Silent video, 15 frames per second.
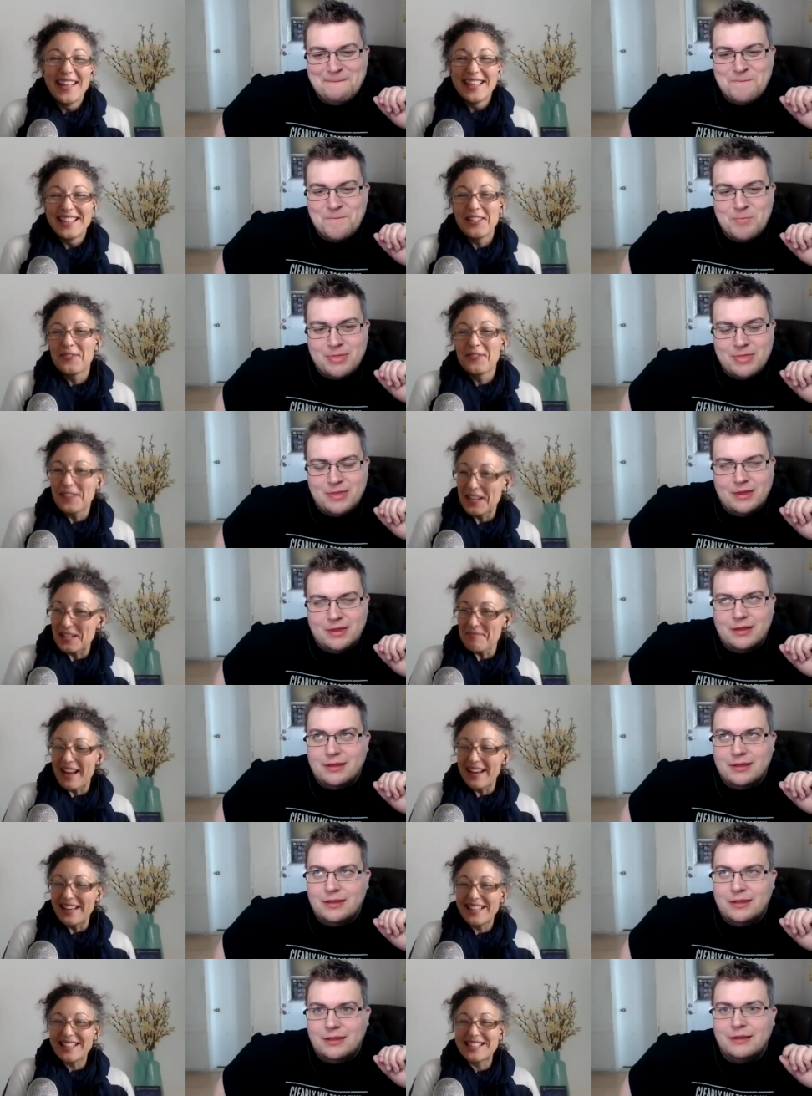Speaker 1: the
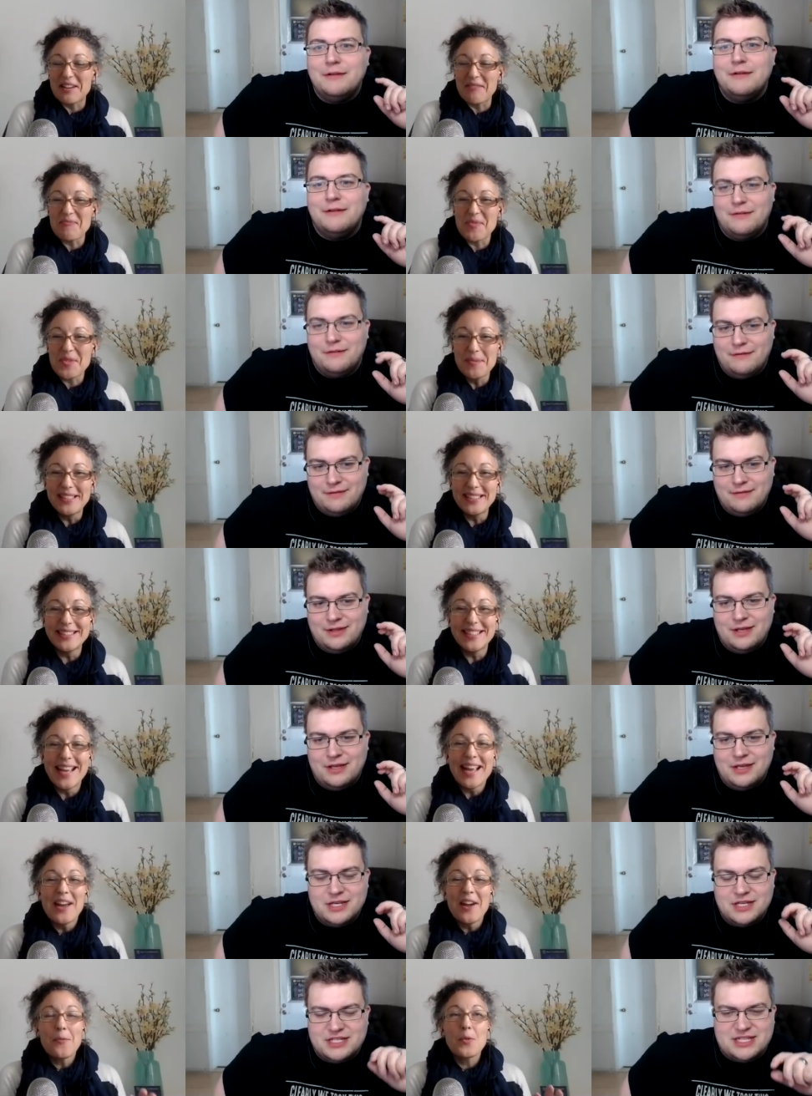phlegmatic temperament.
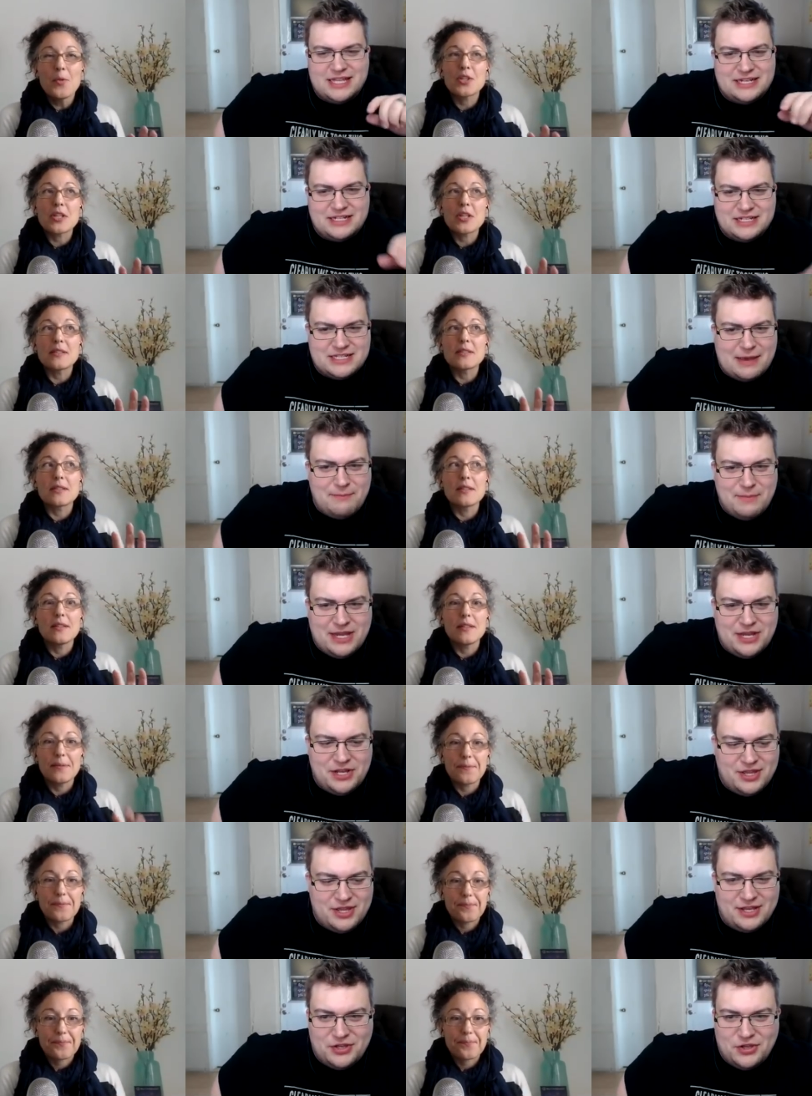Which so that, is, does that
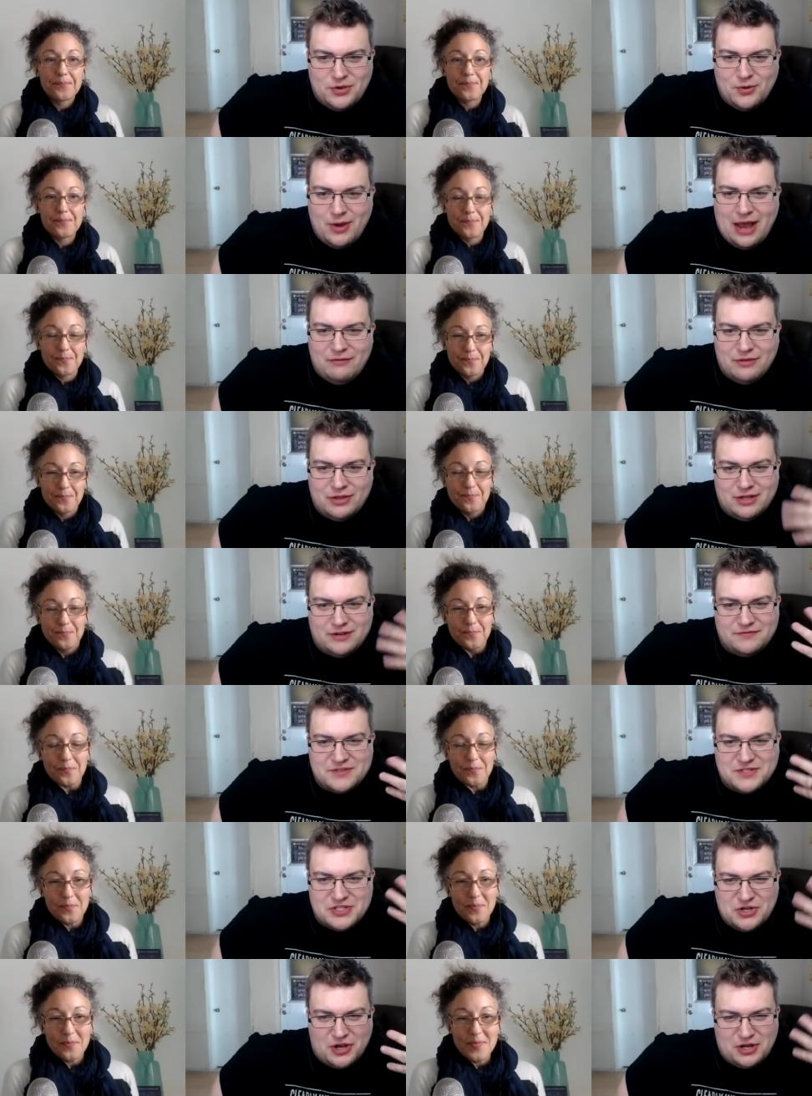
Speaker 2: mean that you have a lot
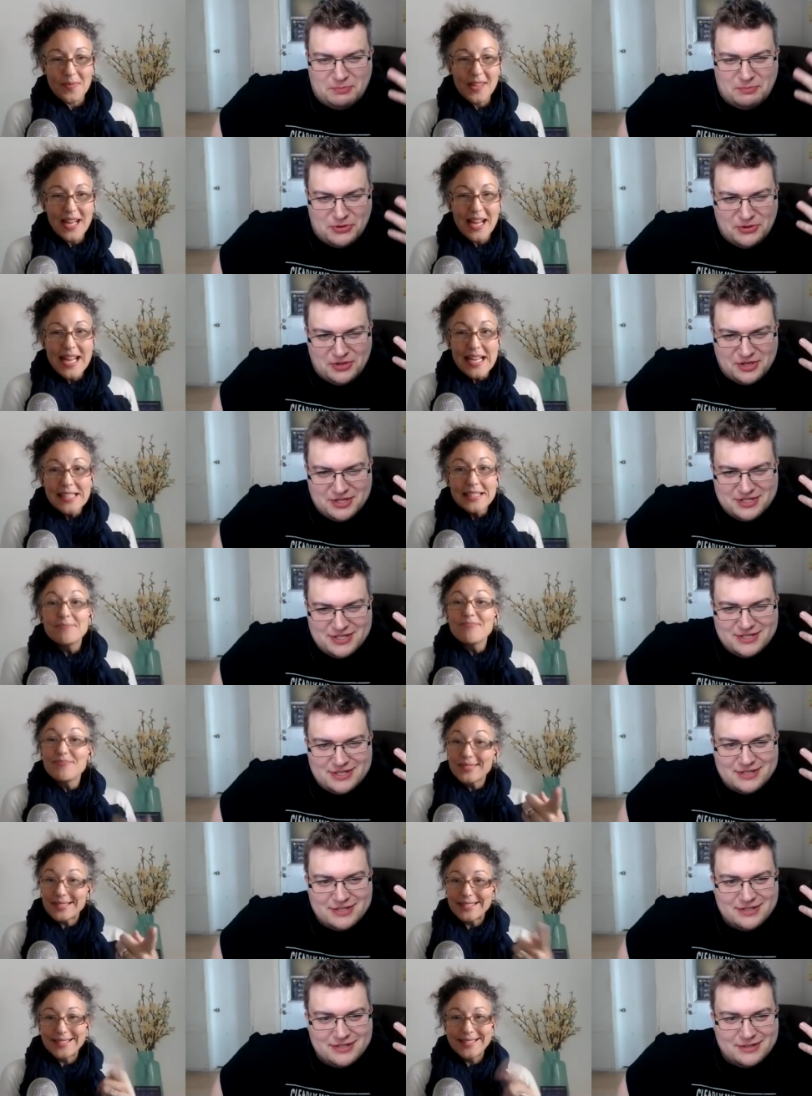of snot and
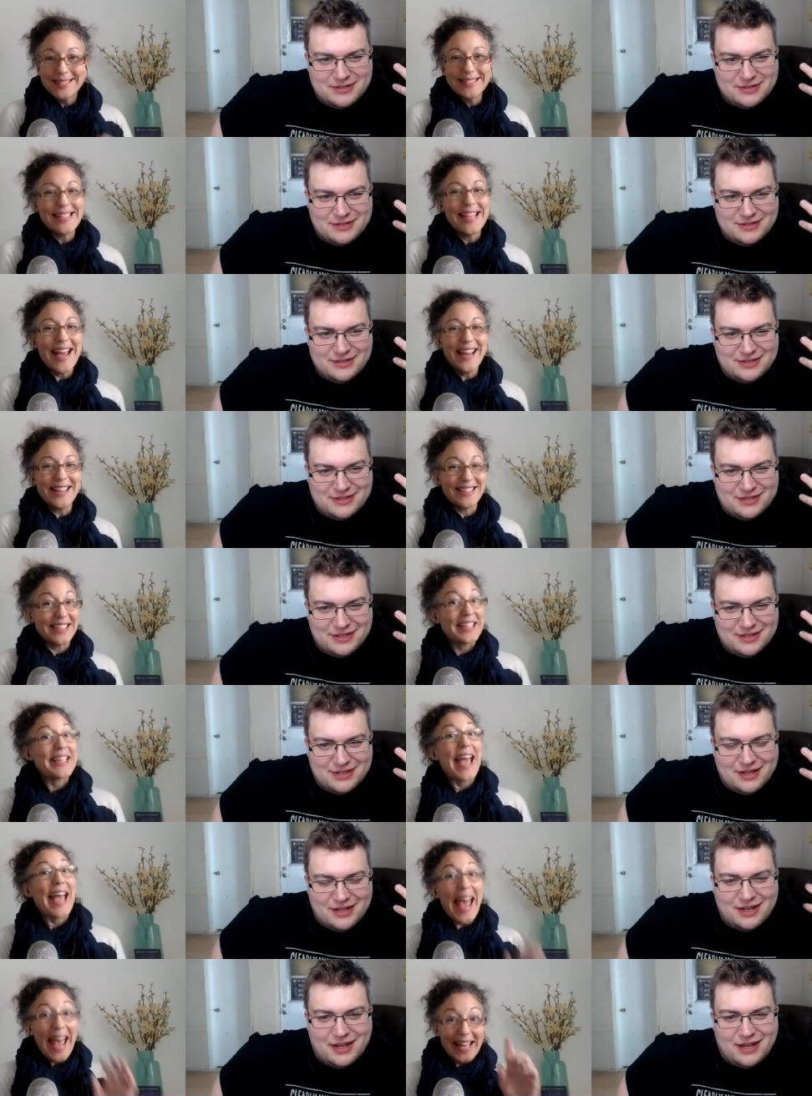mucus?
Speaker 1: Yes, it
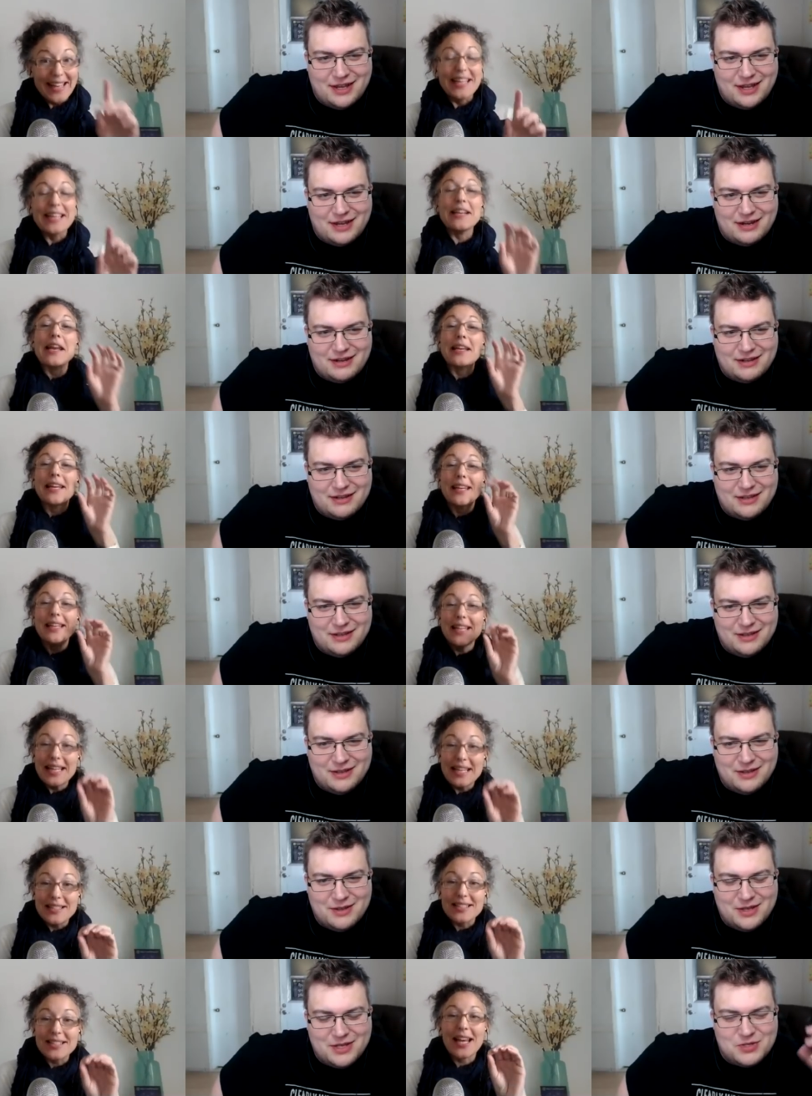can. It, it can
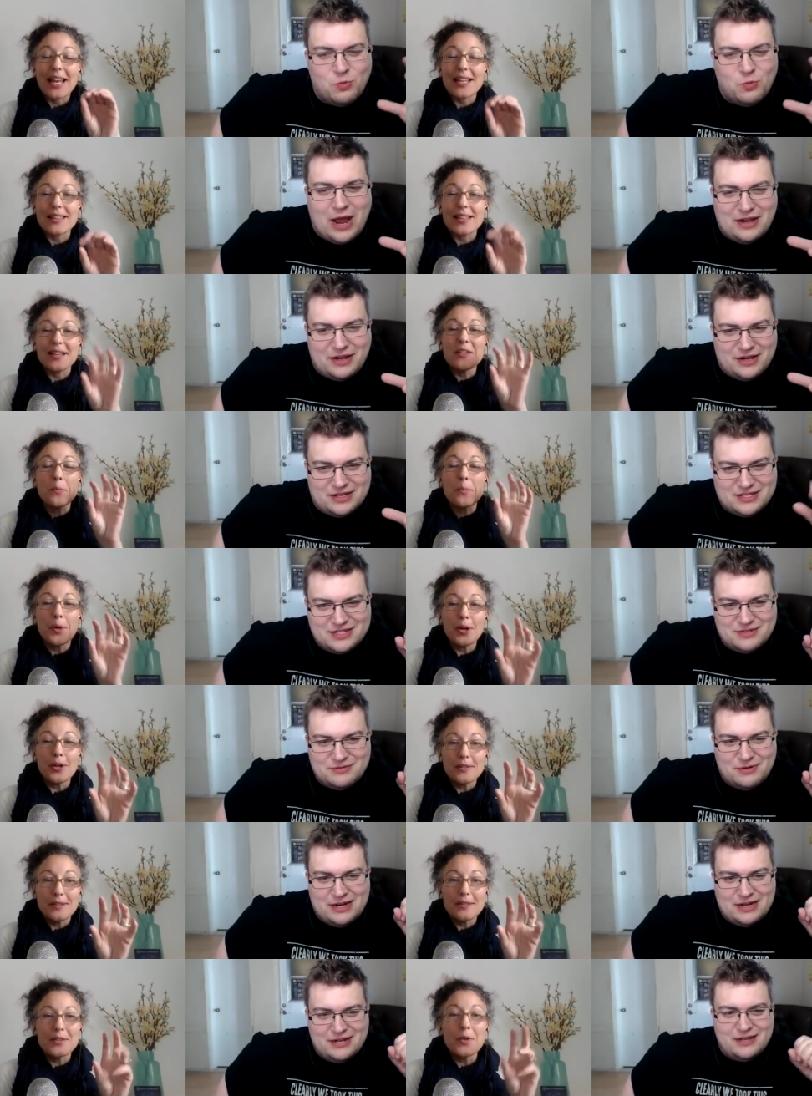indicate that wetness, you're right? the